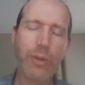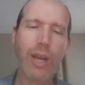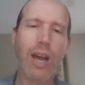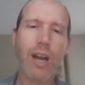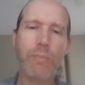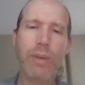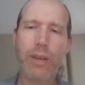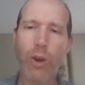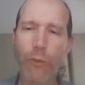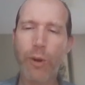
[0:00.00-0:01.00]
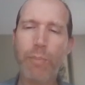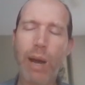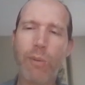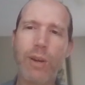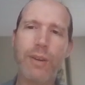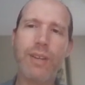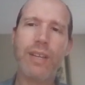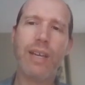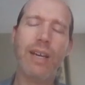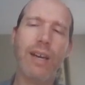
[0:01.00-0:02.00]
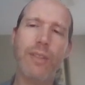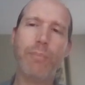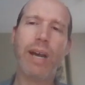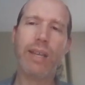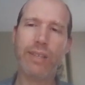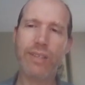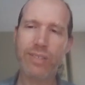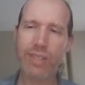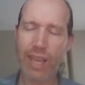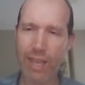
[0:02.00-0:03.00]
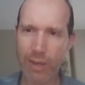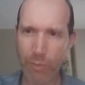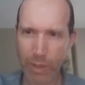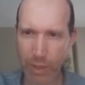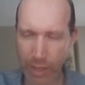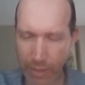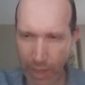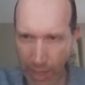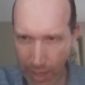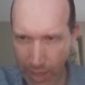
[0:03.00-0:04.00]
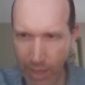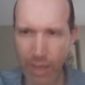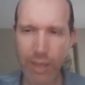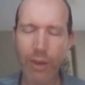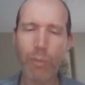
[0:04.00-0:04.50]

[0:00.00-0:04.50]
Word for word: the cockpit, overpowered uh, the pilots, and we think they you know,